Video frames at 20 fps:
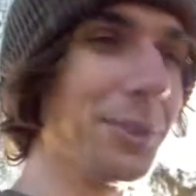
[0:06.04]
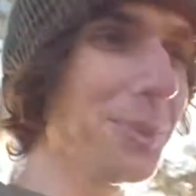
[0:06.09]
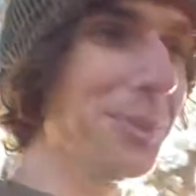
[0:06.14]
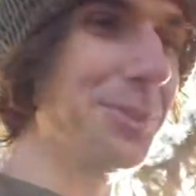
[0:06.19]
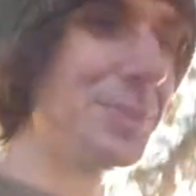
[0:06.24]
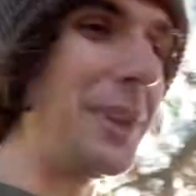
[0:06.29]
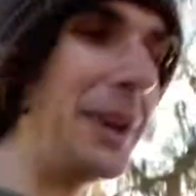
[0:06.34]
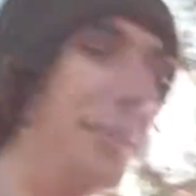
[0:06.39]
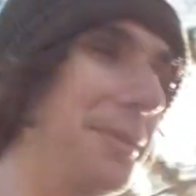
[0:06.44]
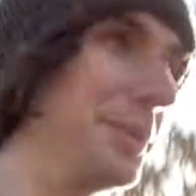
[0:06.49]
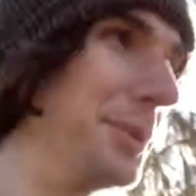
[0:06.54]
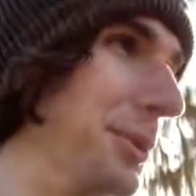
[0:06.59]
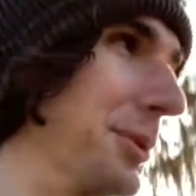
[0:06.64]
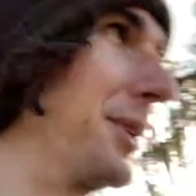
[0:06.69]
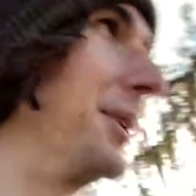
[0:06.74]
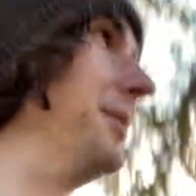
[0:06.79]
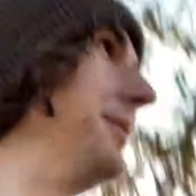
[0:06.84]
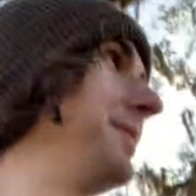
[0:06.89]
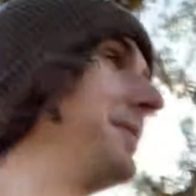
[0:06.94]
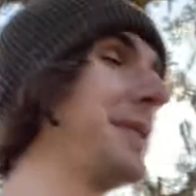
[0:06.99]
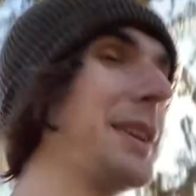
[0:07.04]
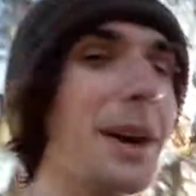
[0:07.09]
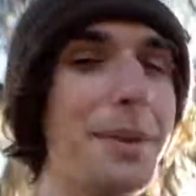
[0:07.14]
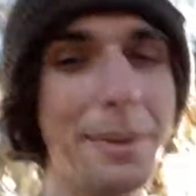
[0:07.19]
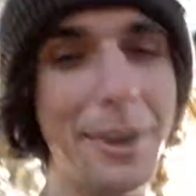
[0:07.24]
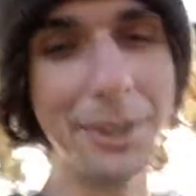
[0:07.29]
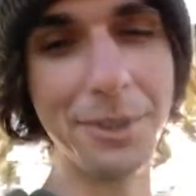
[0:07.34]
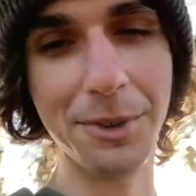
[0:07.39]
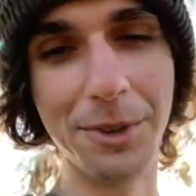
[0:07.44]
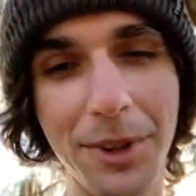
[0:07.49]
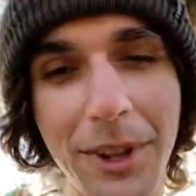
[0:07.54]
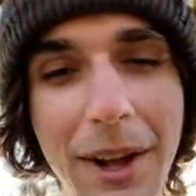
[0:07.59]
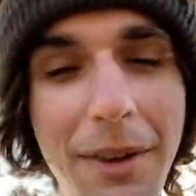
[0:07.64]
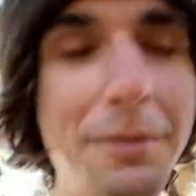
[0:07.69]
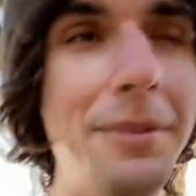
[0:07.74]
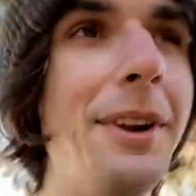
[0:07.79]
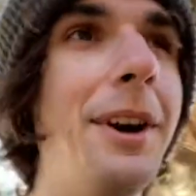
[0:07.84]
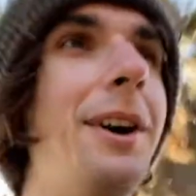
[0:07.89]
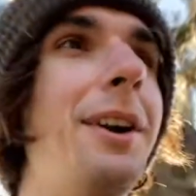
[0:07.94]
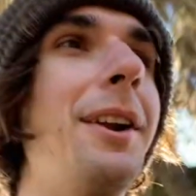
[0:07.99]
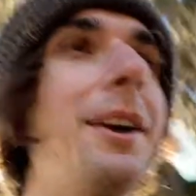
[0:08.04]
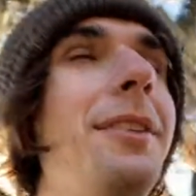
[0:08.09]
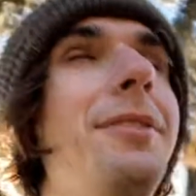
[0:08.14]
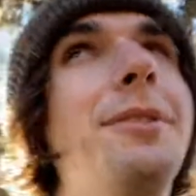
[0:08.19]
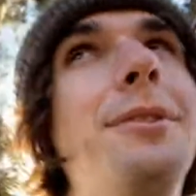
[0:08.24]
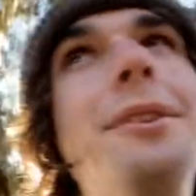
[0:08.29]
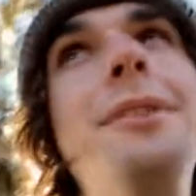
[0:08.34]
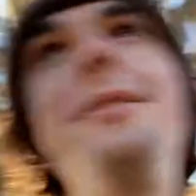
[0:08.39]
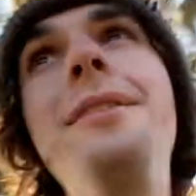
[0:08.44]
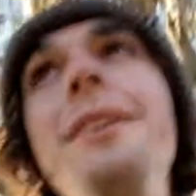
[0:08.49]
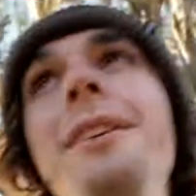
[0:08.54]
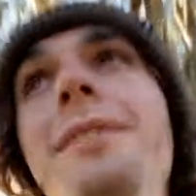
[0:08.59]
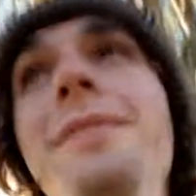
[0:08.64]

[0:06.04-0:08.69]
state of Florida. Got my turtle outfit on, as you can see.